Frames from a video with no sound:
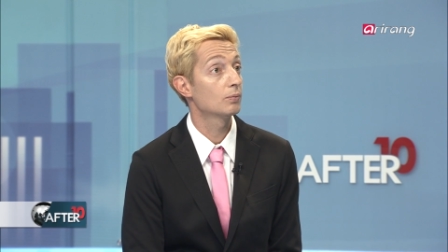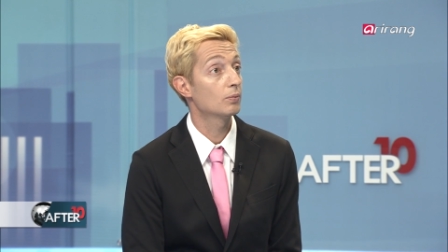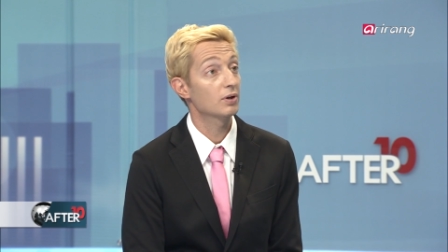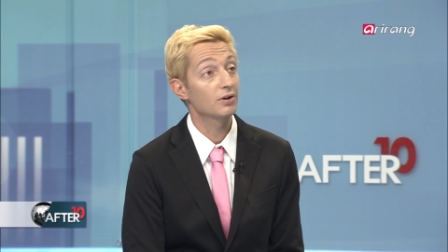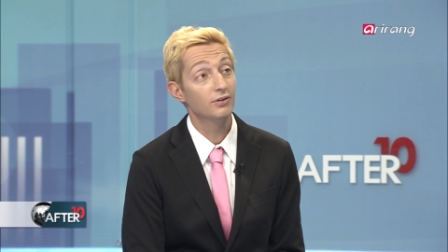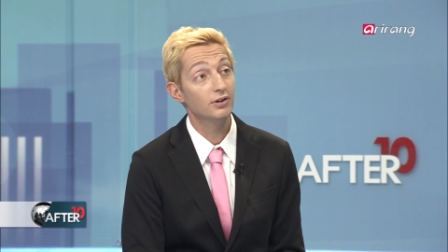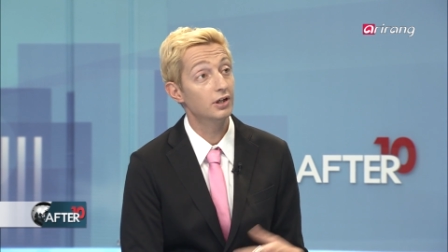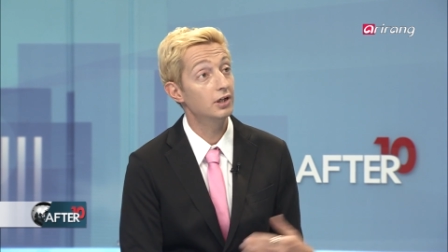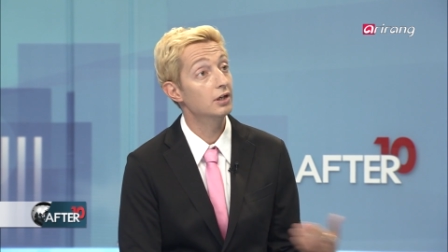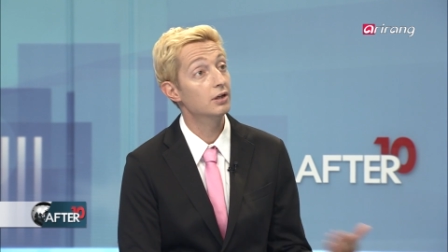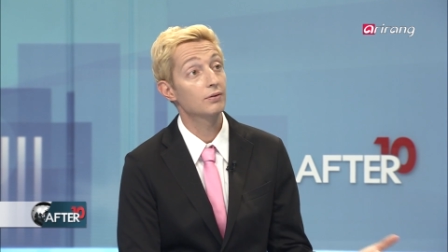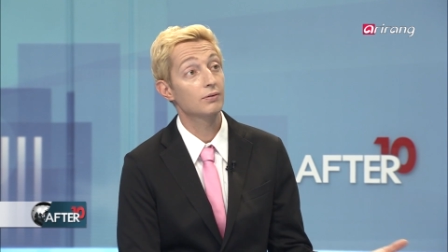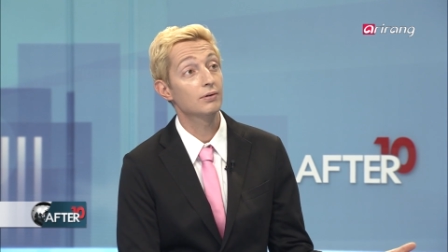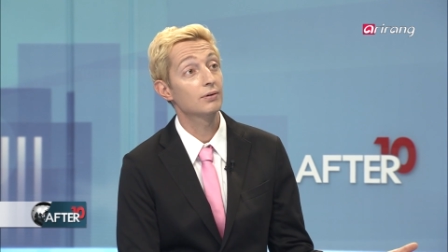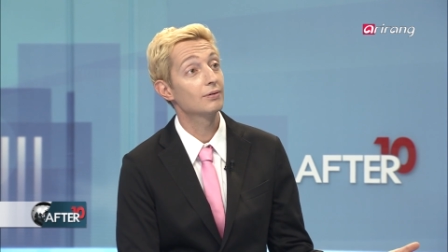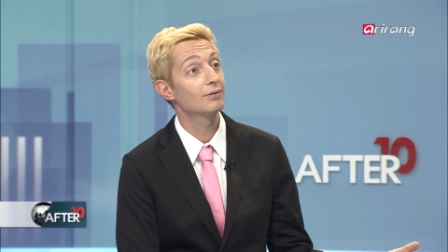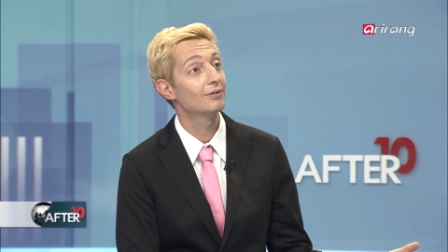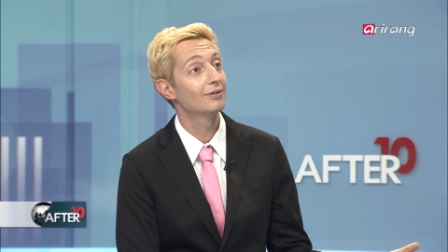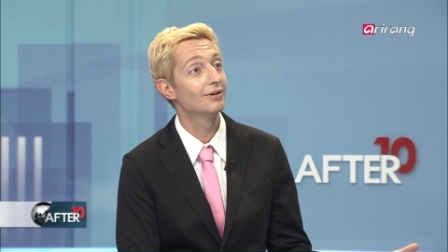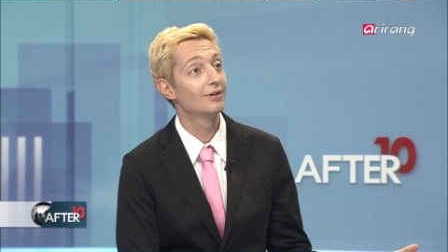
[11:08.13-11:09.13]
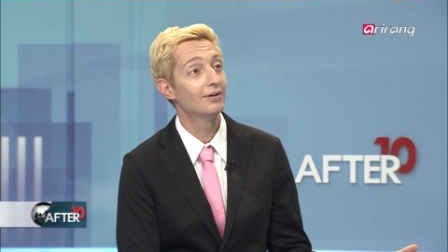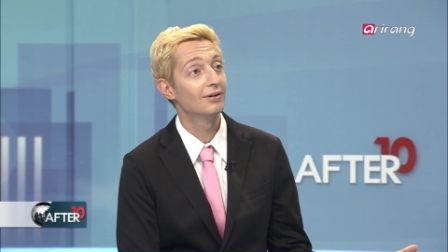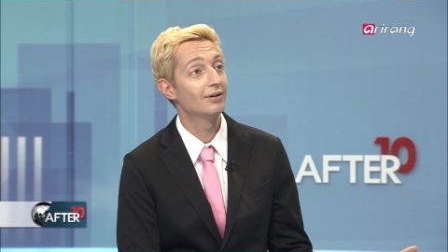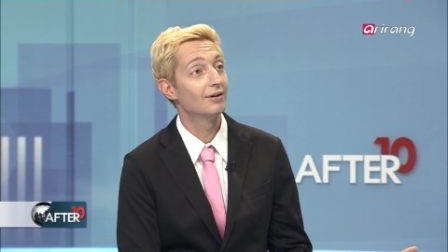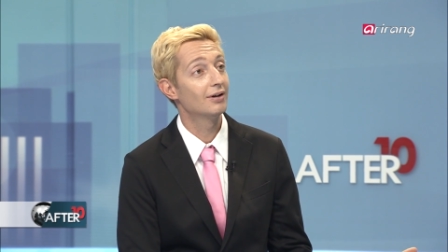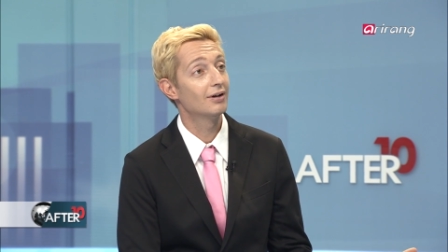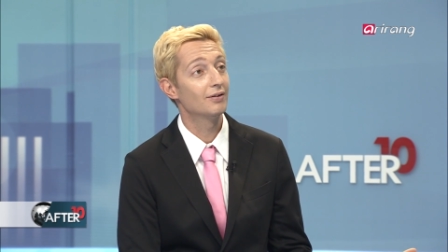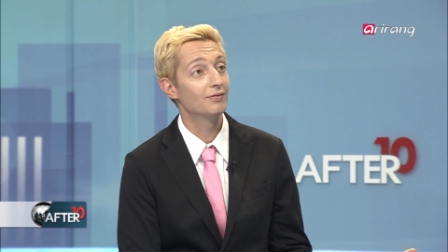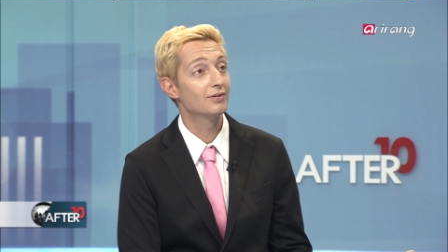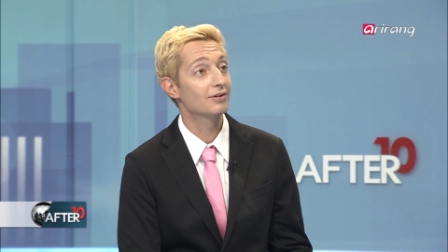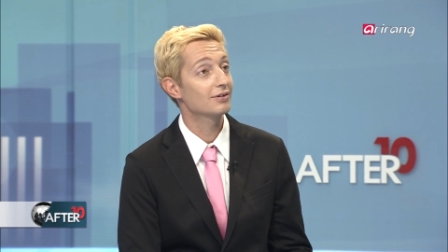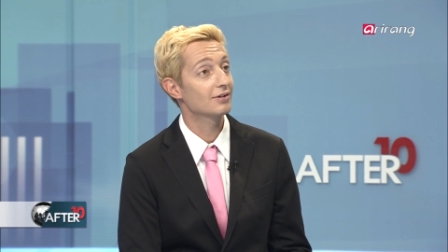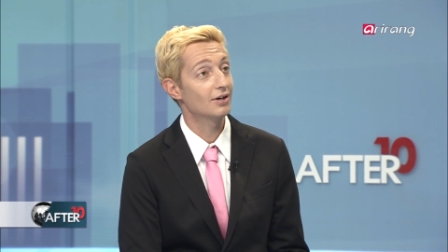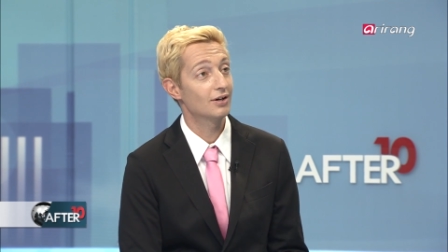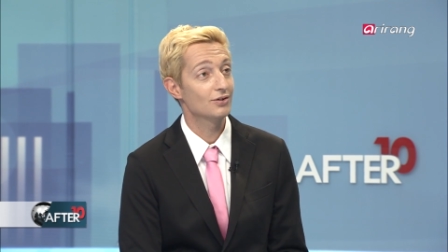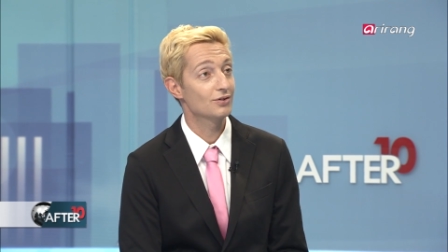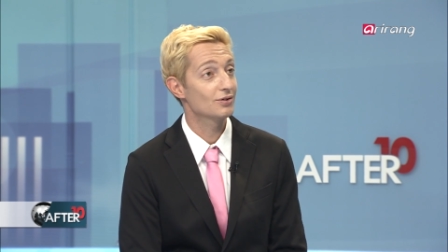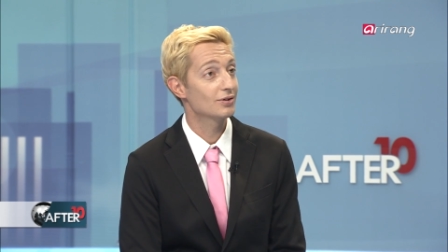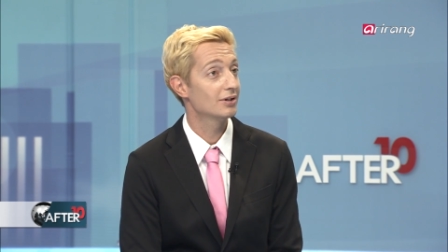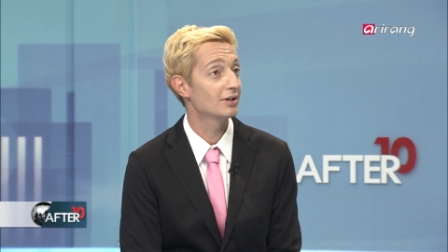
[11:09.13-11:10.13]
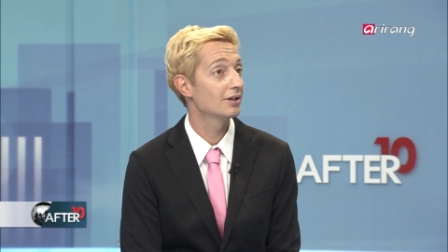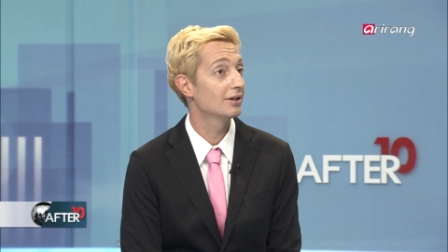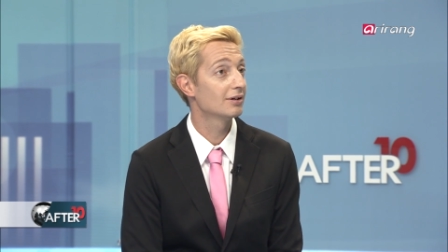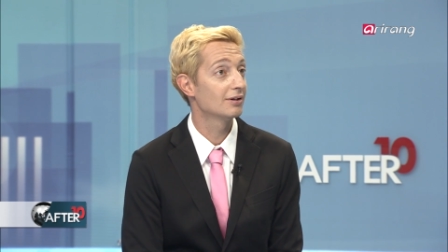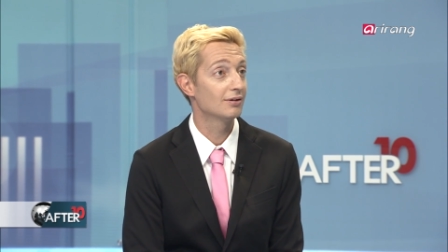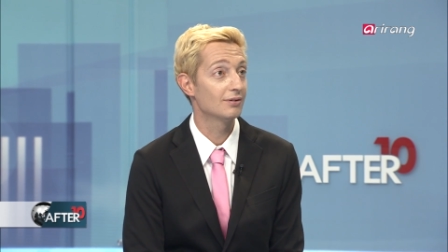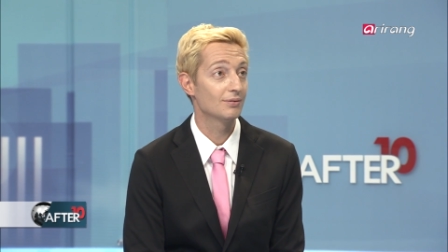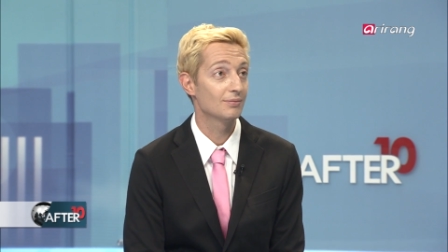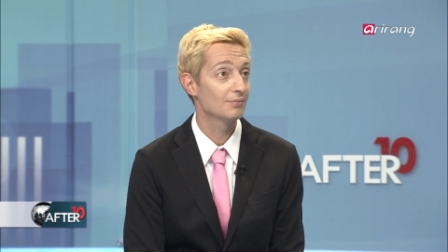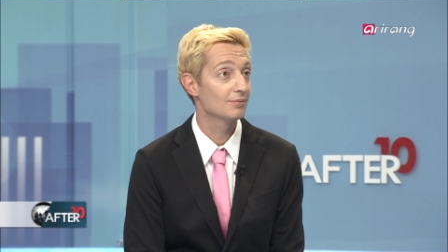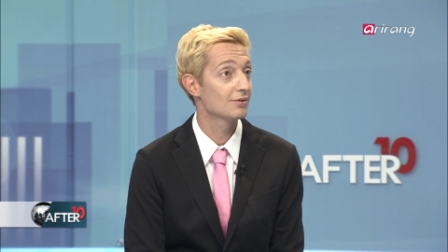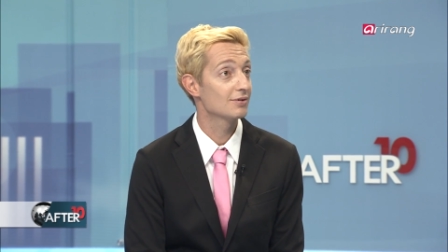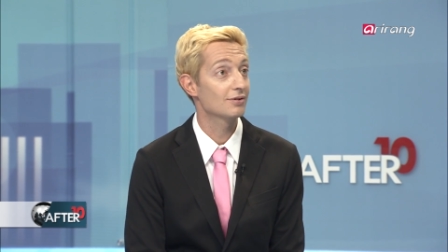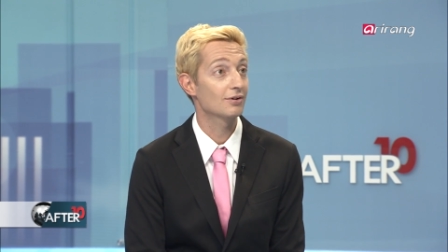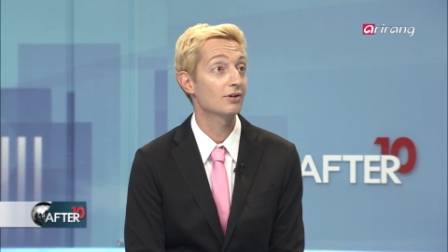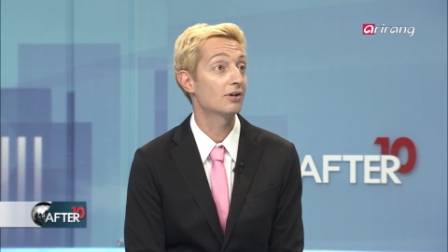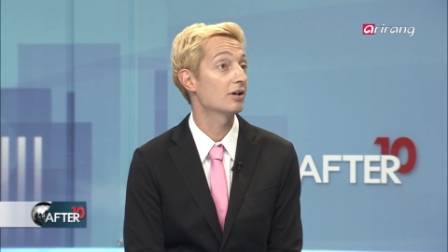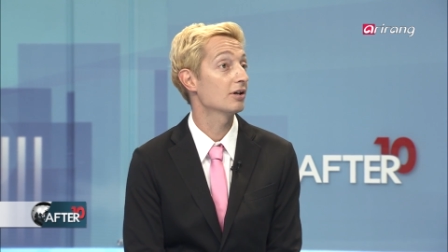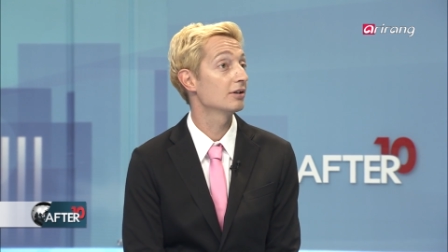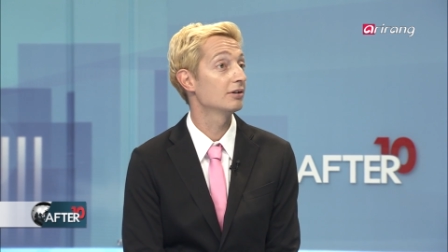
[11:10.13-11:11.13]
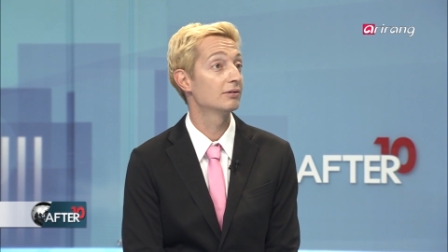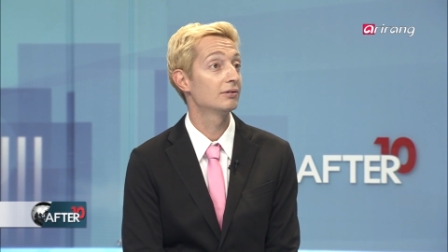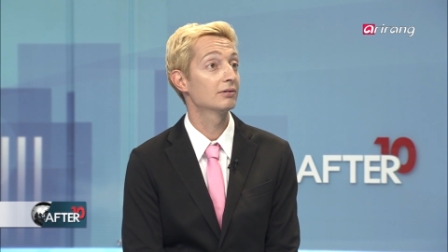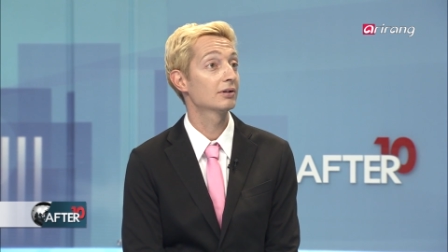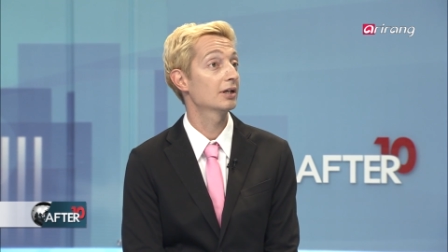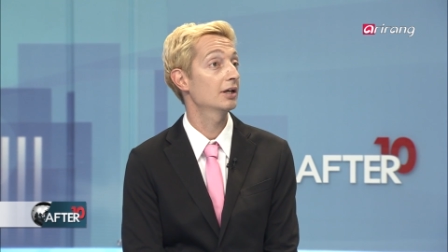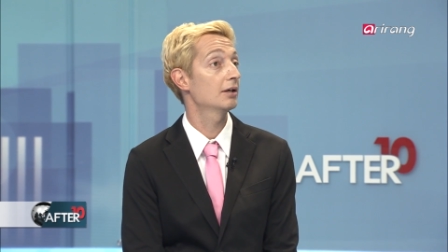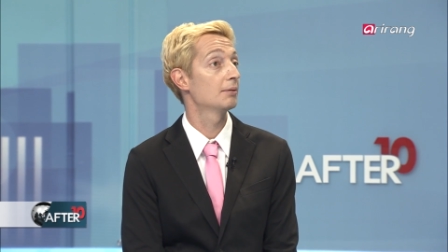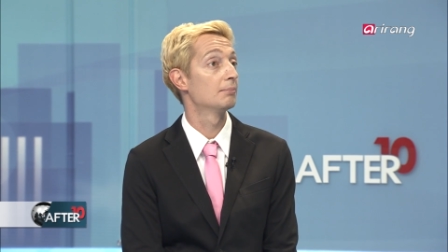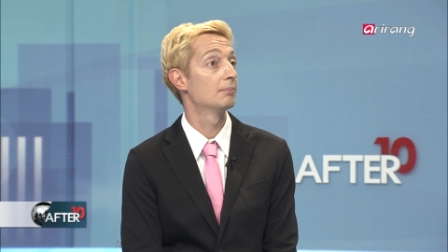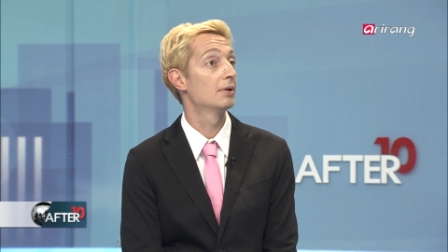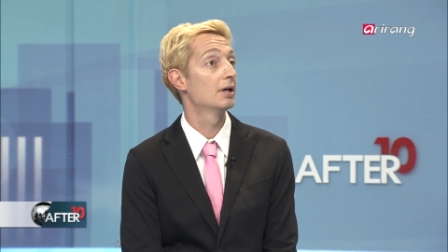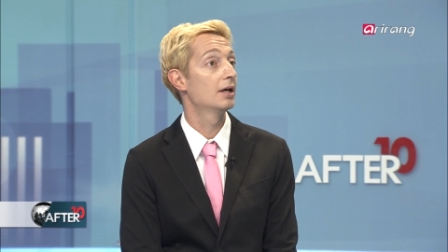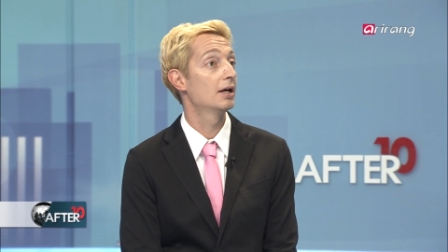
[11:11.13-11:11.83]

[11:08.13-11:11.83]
One of the heroes of this country, was the Cardinal Kim,